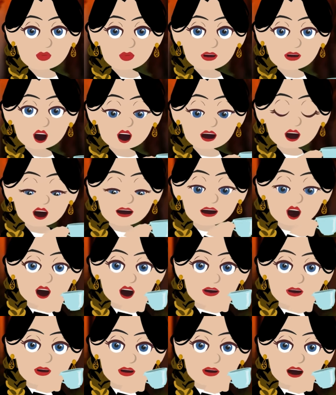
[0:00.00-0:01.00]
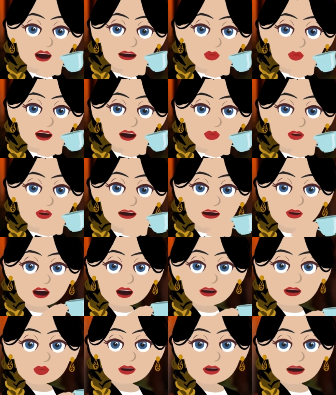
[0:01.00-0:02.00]
getting into the vortex as
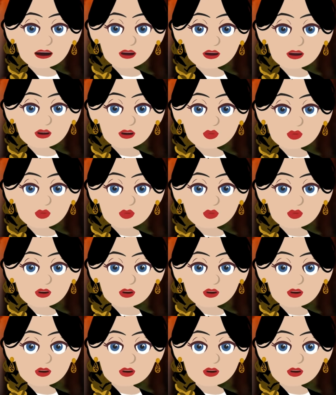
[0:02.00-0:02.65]
best I can.